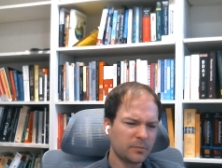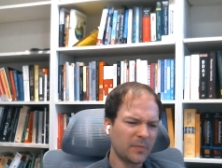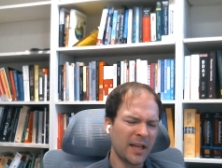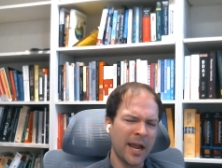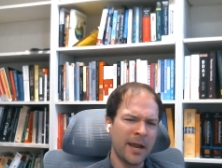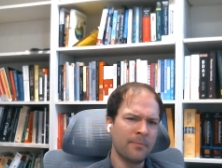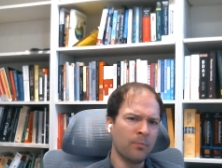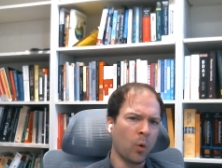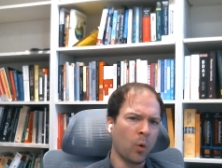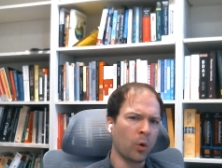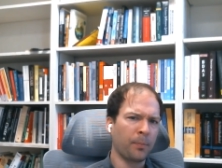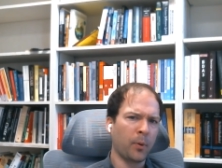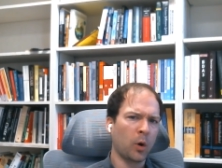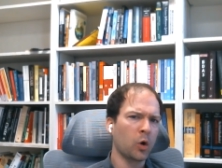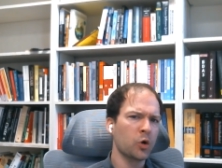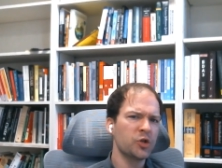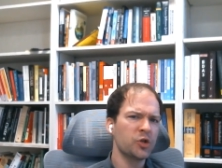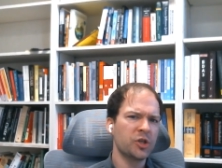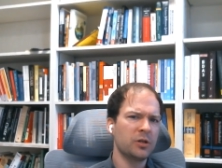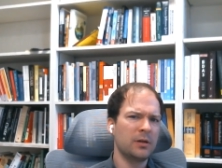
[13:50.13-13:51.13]
and more
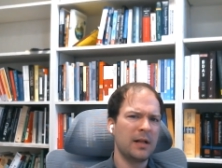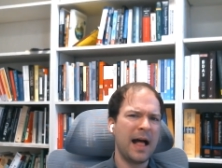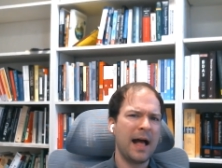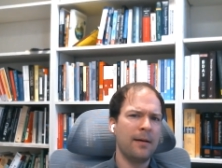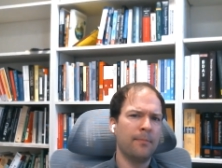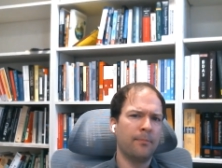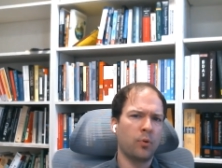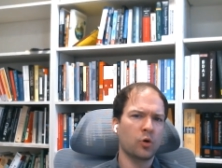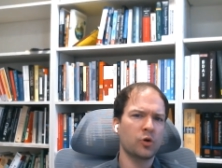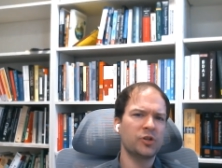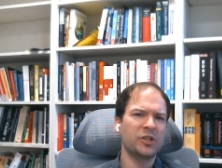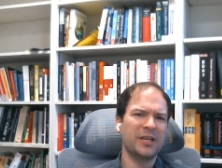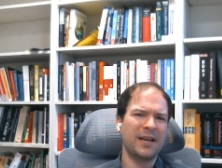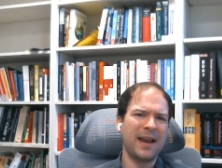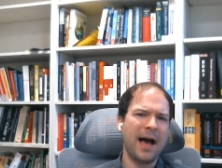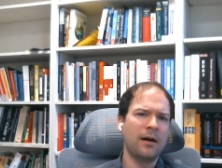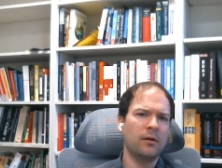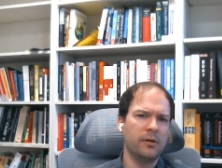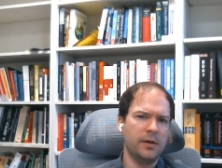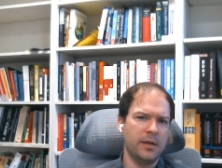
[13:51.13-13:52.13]

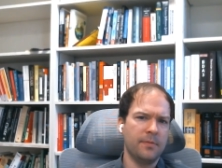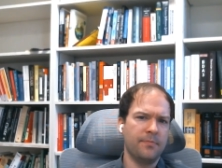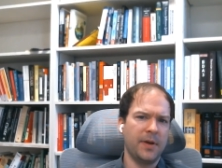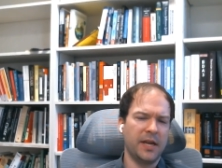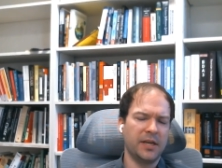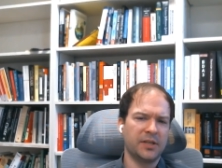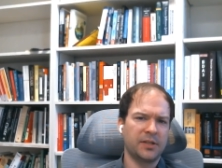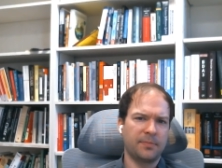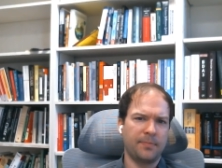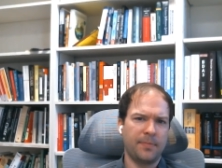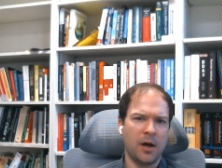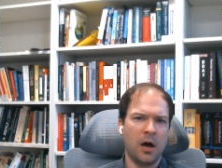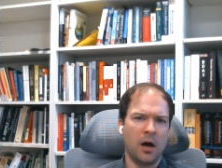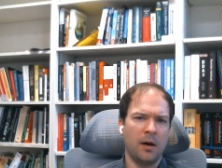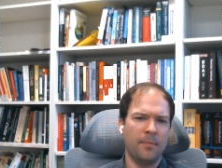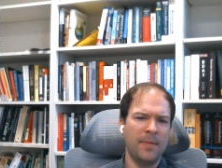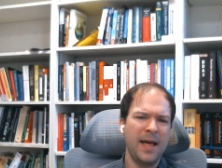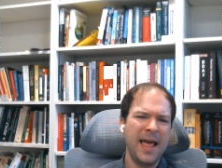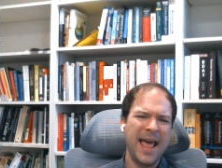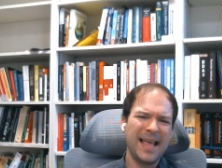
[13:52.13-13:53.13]
personality-based,
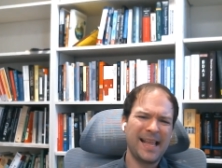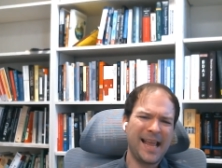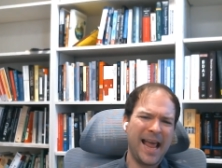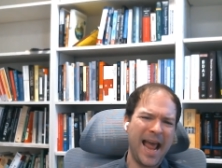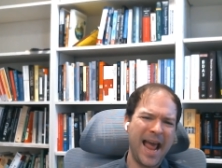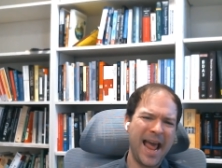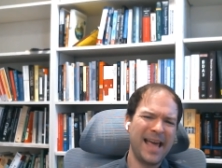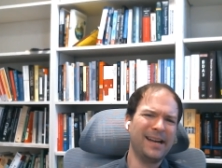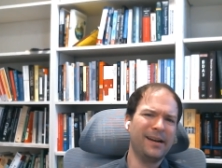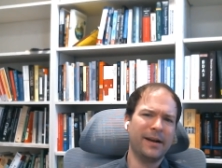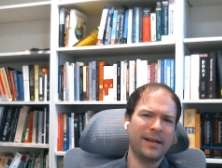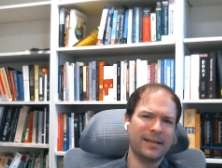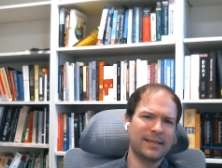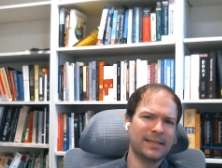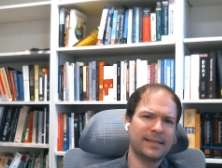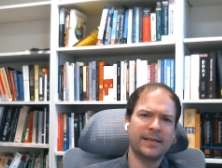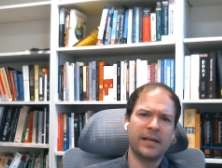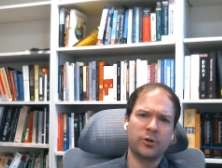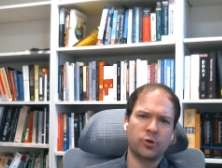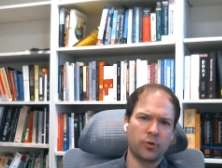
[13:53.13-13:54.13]

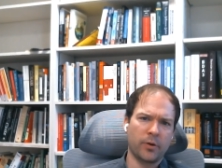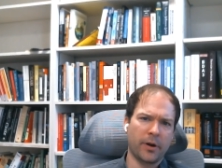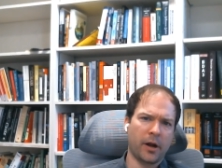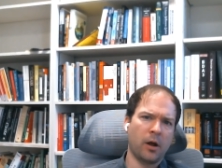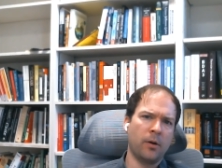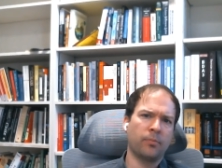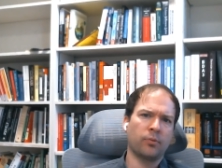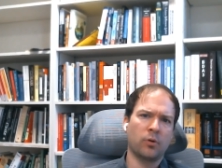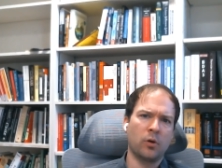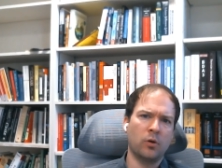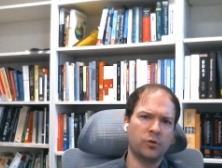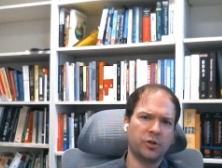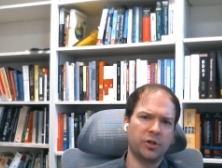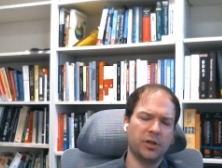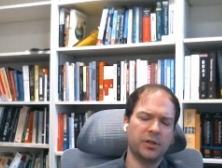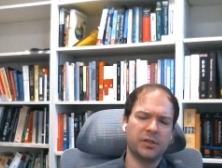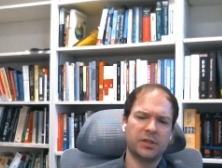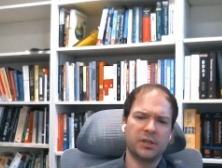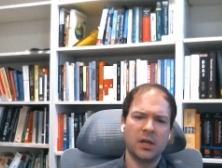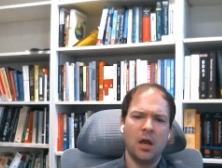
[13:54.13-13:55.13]
candidate-centric
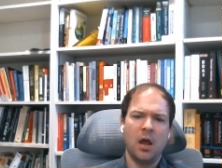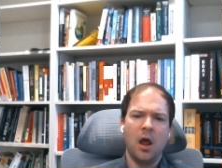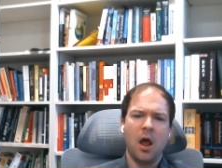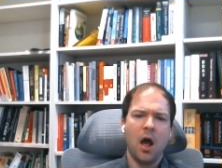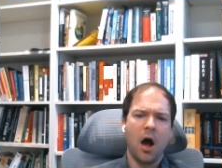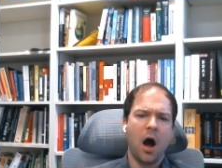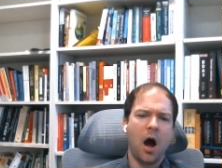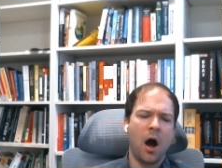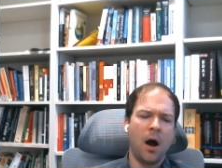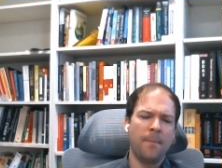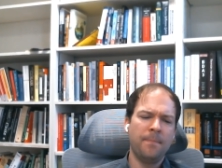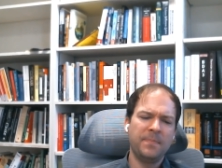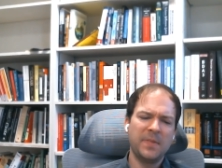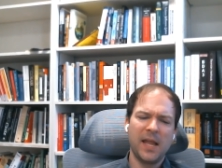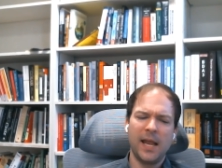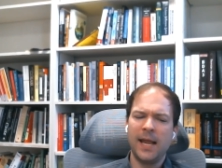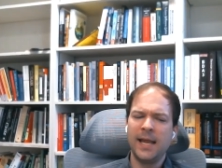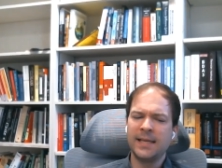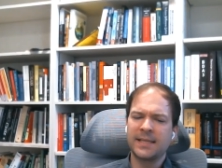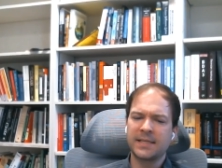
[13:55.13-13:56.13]
approaches.
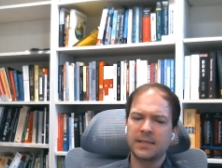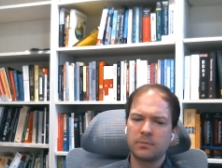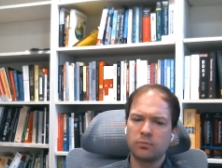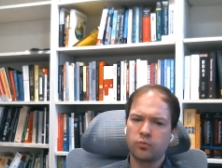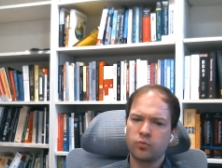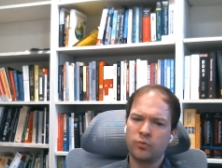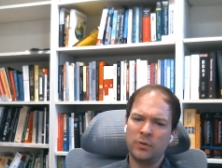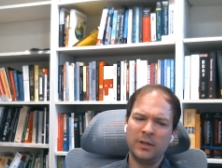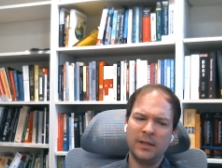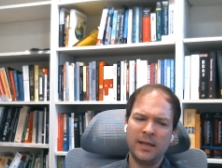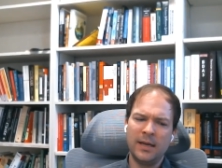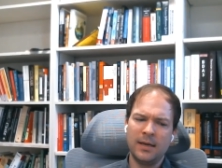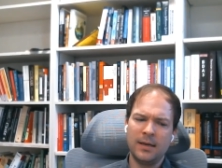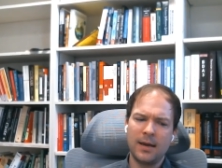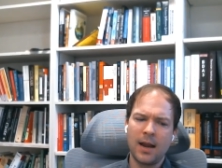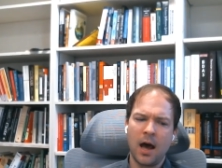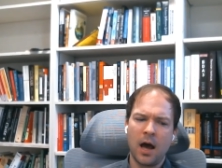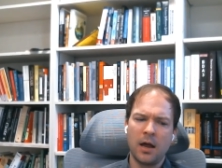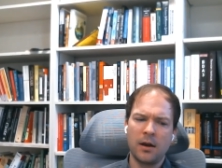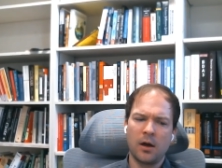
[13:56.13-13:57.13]
It's really
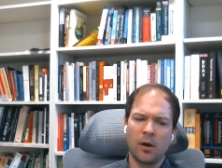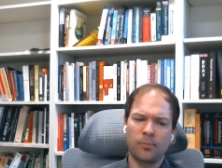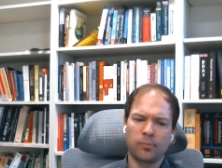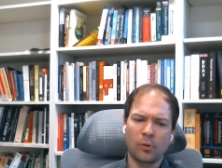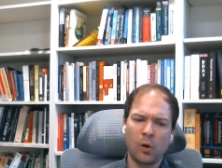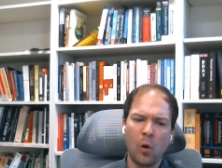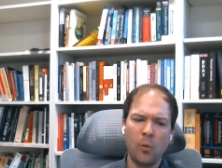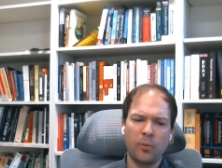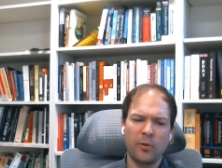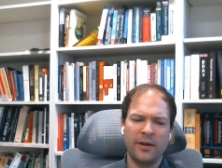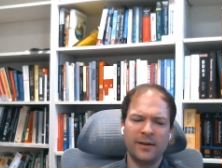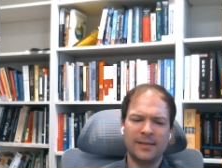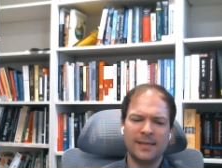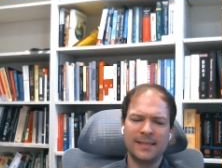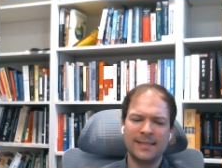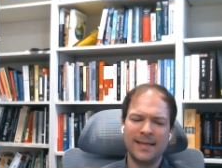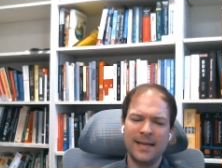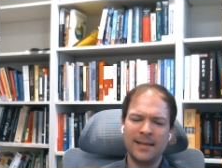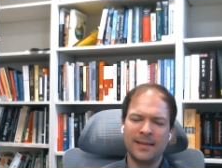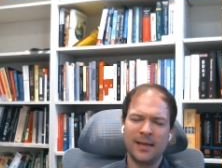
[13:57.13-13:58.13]
not appropriate to
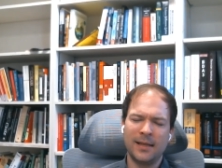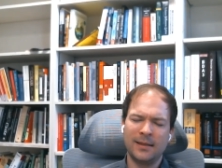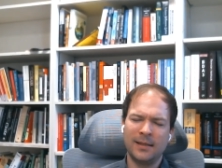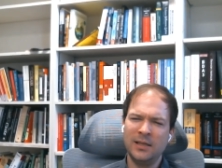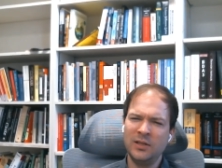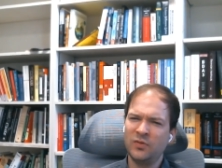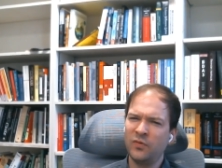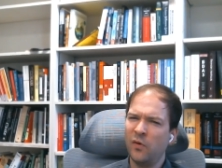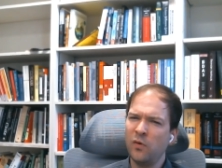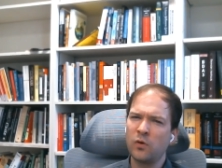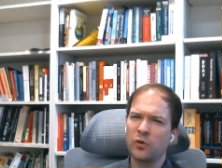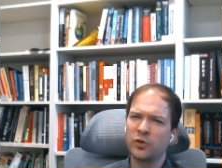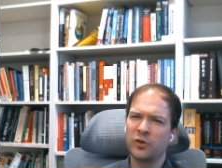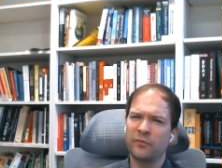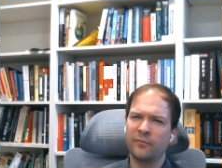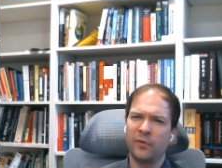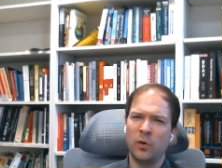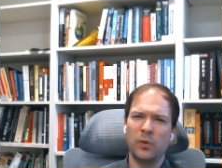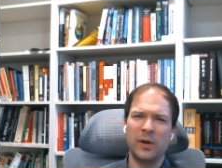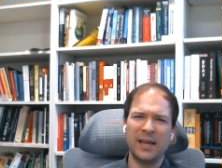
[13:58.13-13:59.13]
say that these voters are
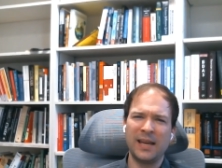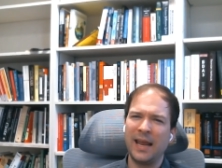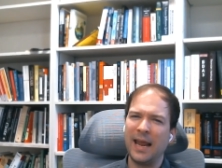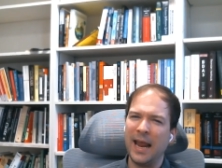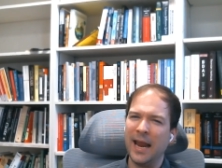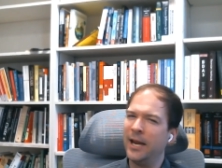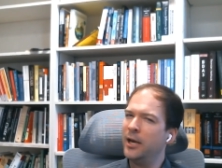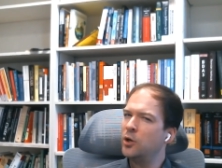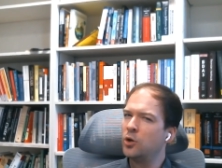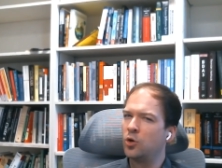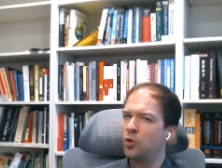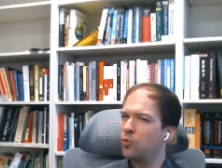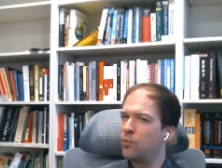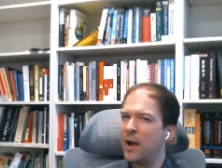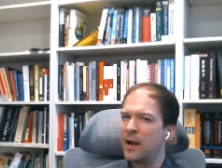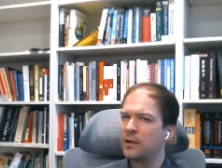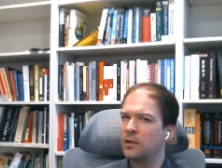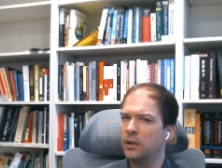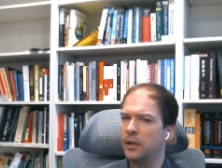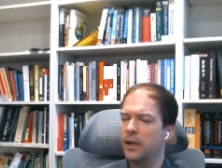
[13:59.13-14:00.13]
voting
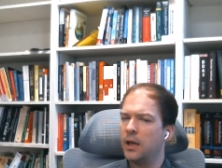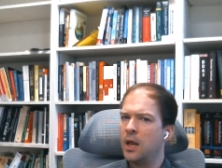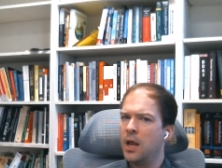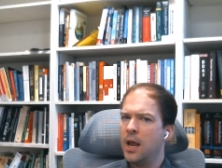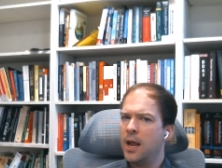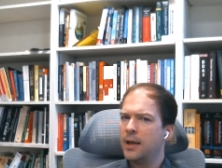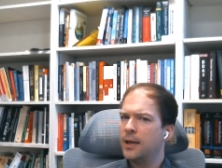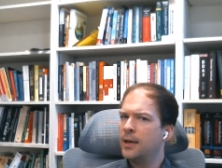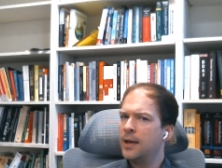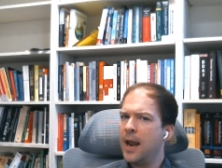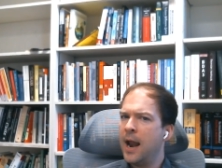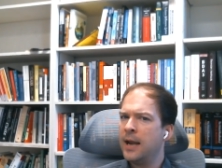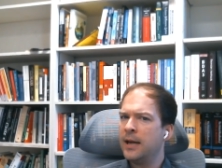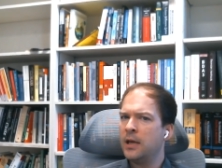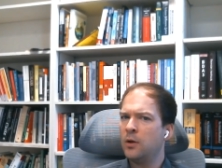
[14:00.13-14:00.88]
incorrectly in any